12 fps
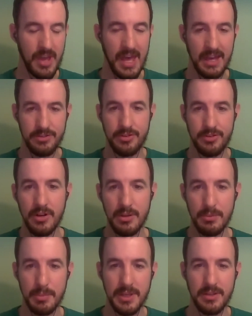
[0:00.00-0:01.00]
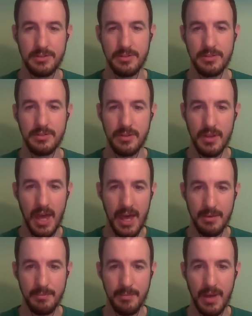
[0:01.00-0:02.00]
external pieces
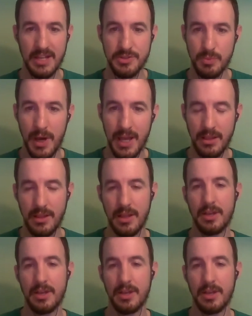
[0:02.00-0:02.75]
as well,